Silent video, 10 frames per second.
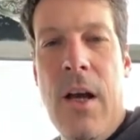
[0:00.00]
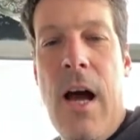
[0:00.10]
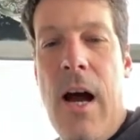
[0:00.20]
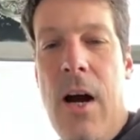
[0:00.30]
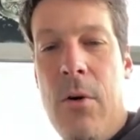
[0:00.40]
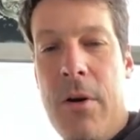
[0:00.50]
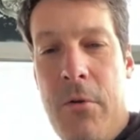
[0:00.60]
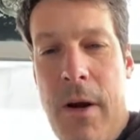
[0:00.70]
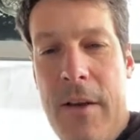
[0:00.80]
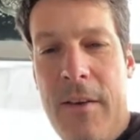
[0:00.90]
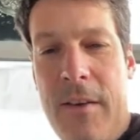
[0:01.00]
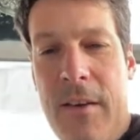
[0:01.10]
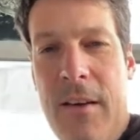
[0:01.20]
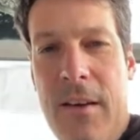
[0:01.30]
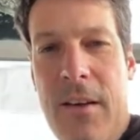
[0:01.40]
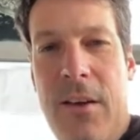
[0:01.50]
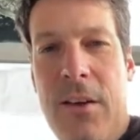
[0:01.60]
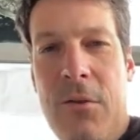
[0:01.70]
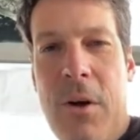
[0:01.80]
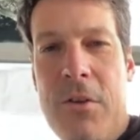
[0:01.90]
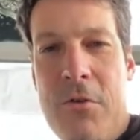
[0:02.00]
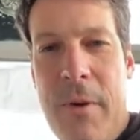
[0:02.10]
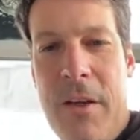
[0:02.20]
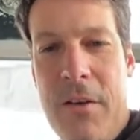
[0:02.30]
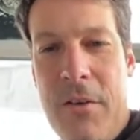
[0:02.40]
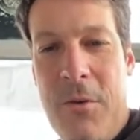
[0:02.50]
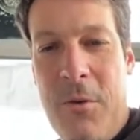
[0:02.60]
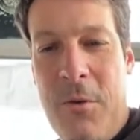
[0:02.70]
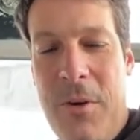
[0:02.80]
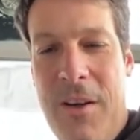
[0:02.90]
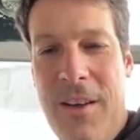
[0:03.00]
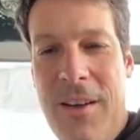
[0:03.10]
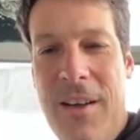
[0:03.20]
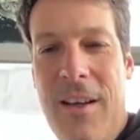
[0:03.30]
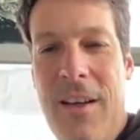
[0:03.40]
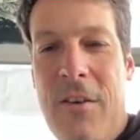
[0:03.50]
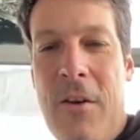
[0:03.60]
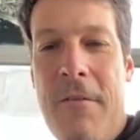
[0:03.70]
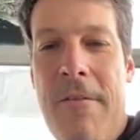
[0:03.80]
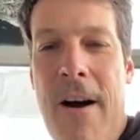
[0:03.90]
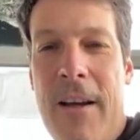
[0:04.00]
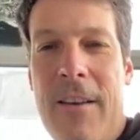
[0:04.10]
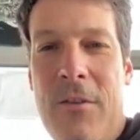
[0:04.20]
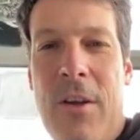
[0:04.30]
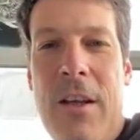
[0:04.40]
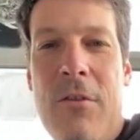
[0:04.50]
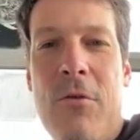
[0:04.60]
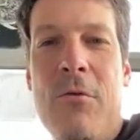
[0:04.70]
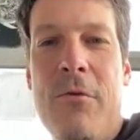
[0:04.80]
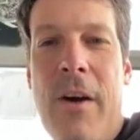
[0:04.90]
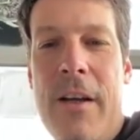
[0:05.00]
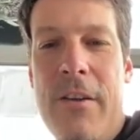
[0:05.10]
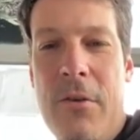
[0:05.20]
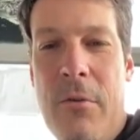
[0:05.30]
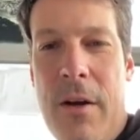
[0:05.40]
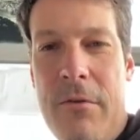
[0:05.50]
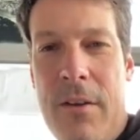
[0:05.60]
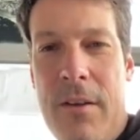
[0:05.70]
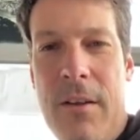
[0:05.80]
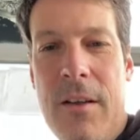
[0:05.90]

Our quest in watchmaking industry is the fight. It's to fight the gravity.